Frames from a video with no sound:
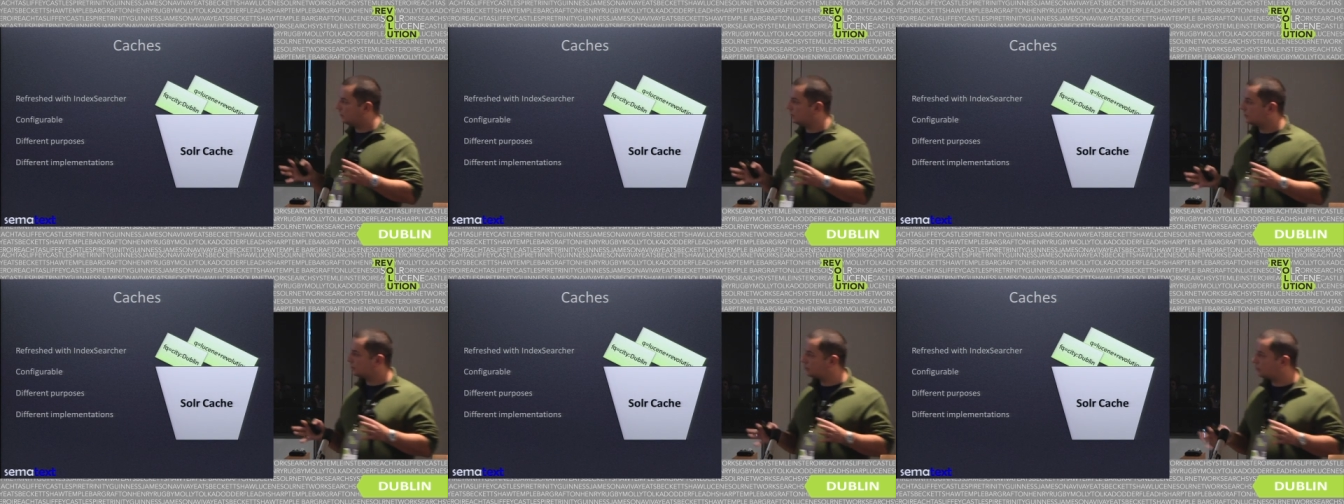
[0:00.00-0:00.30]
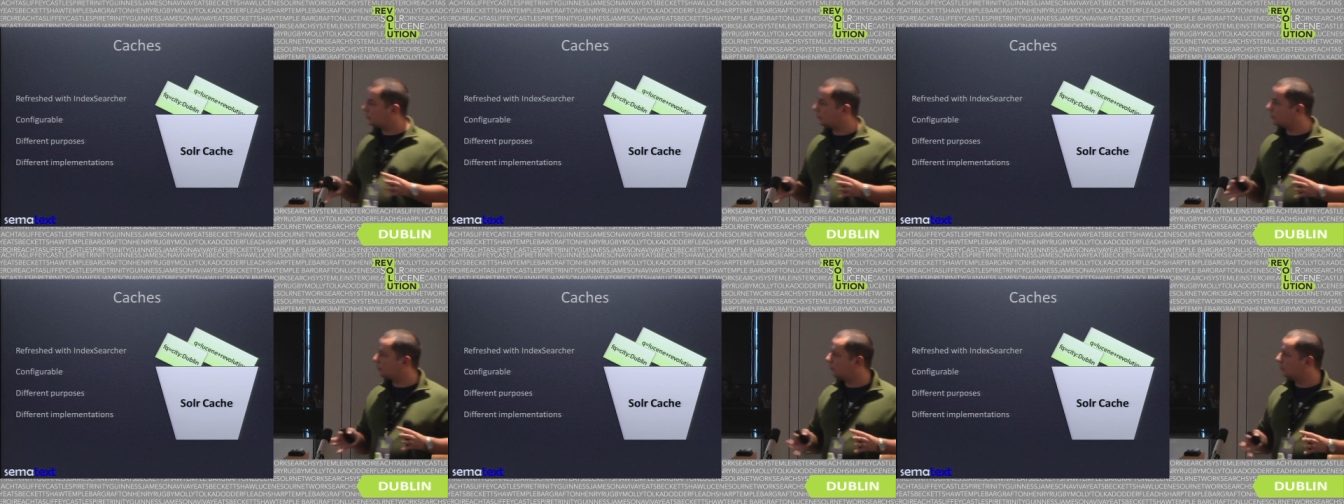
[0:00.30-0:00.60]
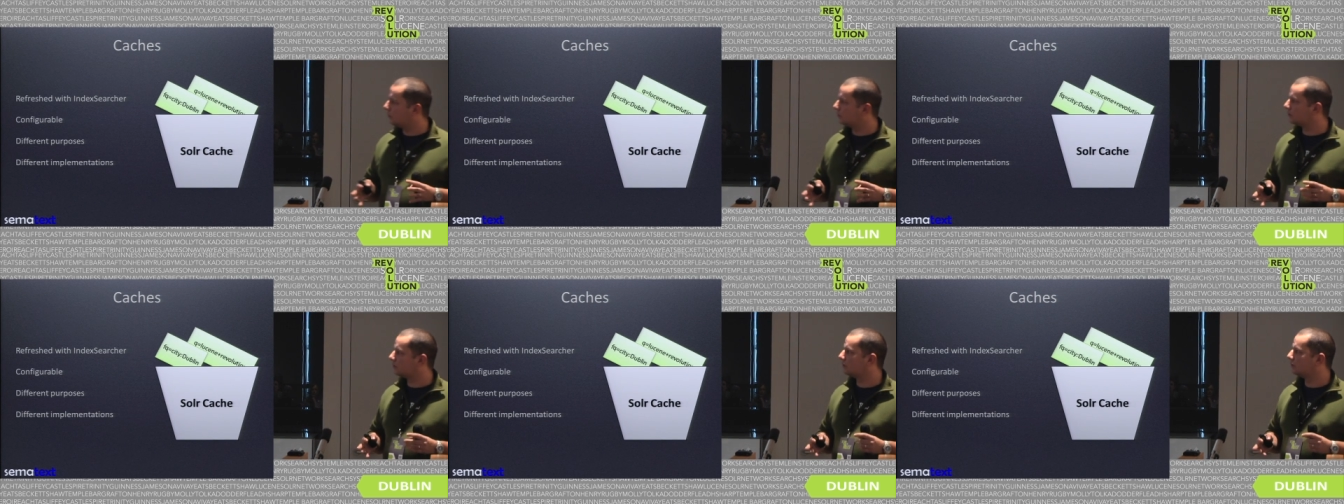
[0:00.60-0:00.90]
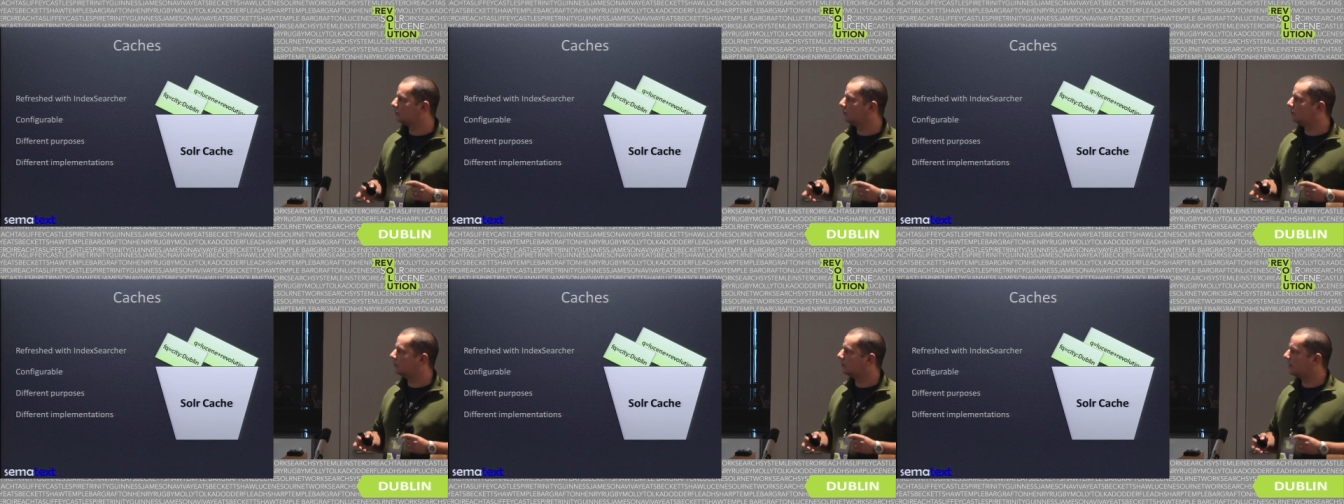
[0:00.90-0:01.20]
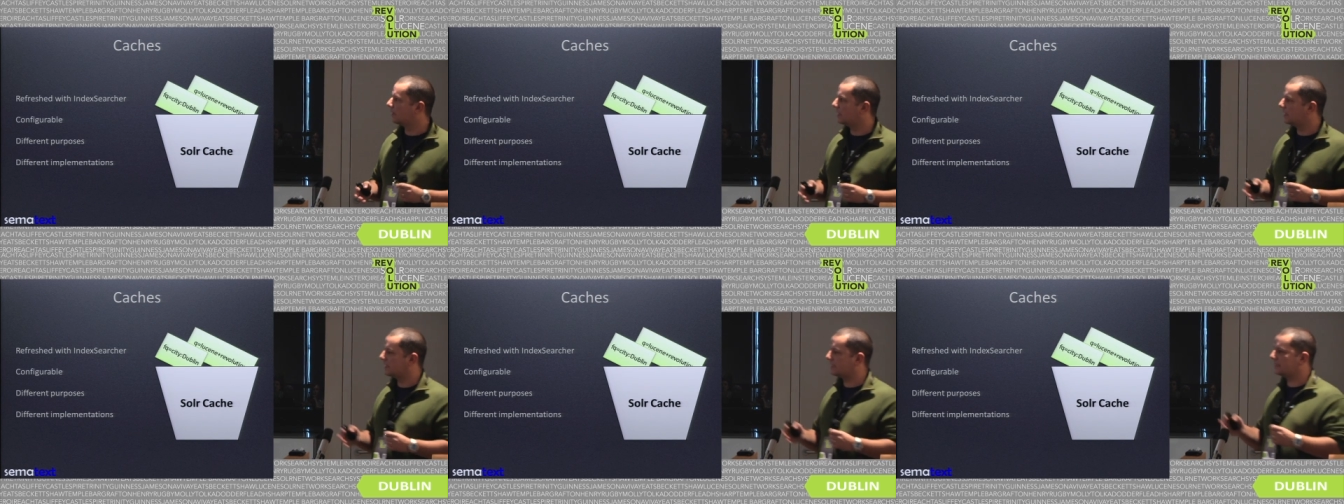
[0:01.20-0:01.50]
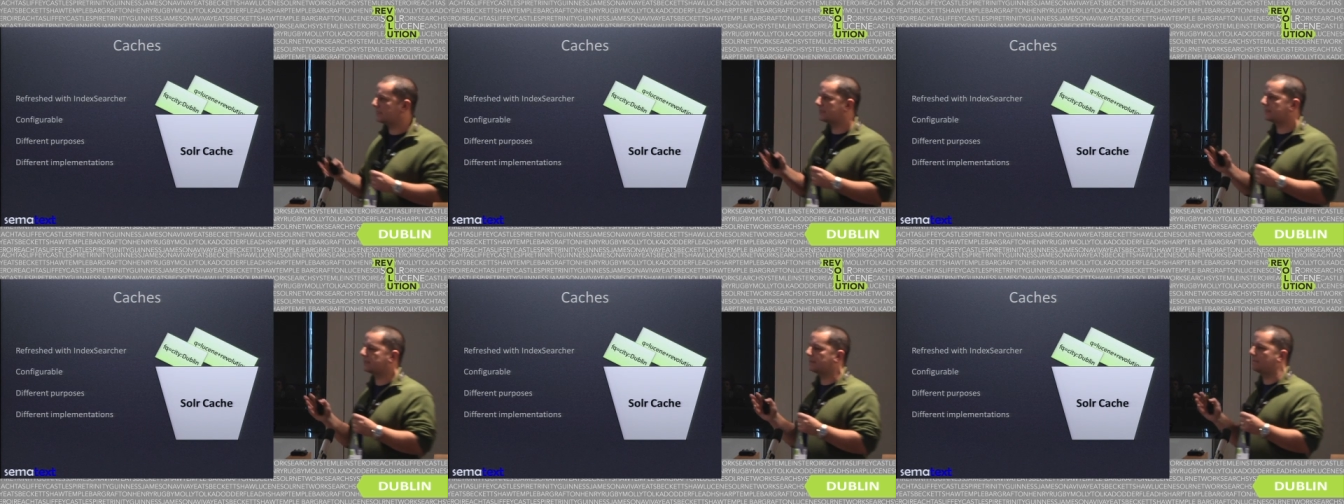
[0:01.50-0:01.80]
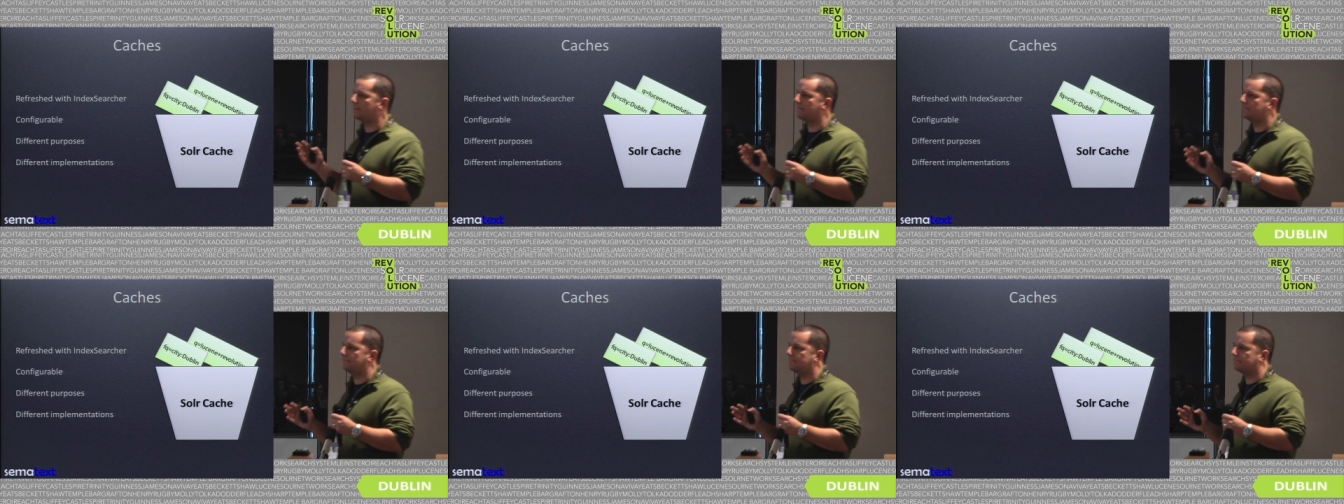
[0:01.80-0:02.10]
Solr also has
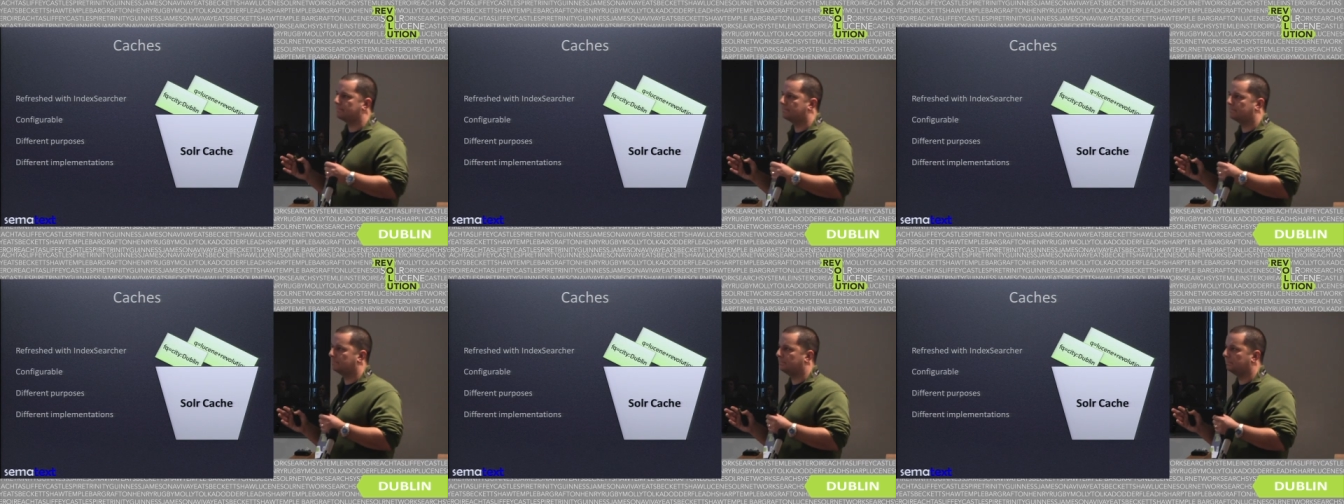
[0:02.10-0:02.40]
um,